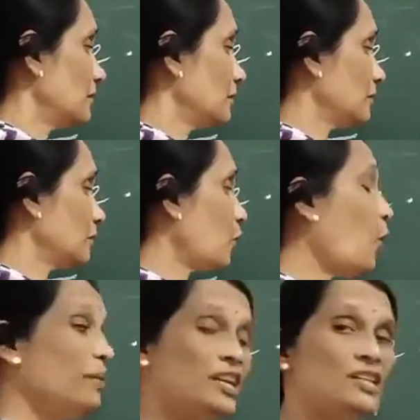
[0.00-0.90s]

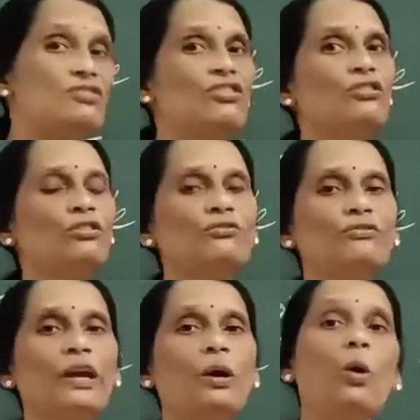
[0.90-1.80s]
combination of a
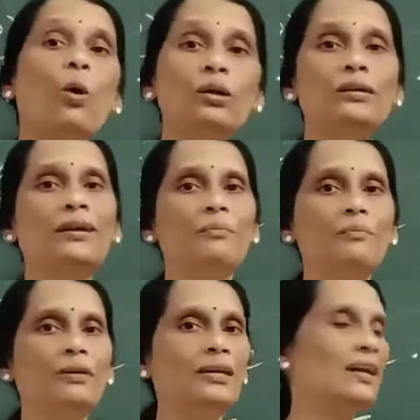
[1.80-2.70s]
whole
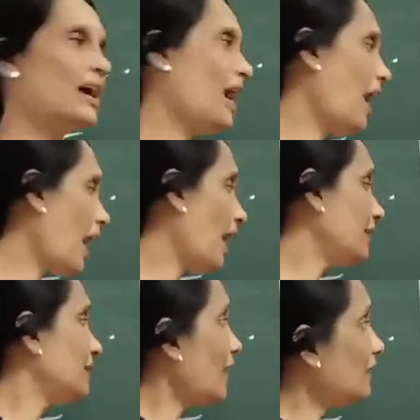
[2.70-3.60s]
number and
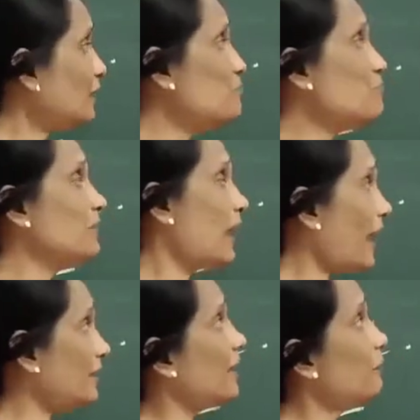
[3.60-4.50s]

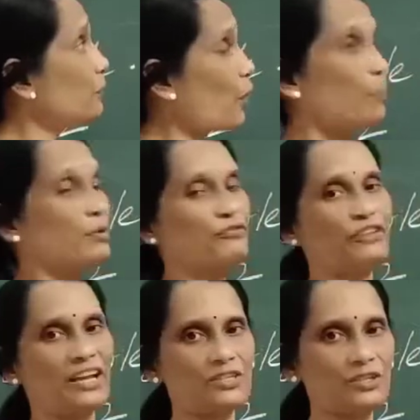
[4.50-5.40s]
a proper
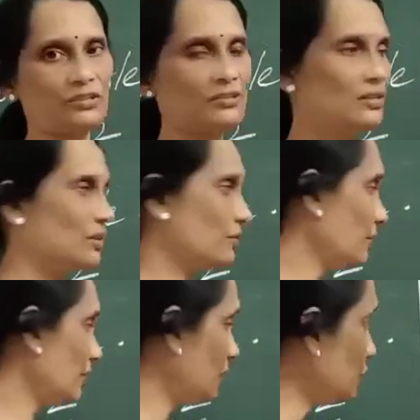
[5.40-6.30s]
fraction. We
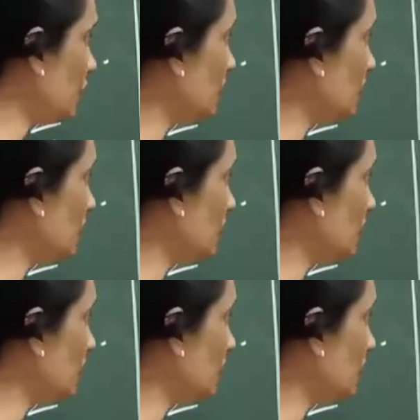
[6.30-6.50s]
can change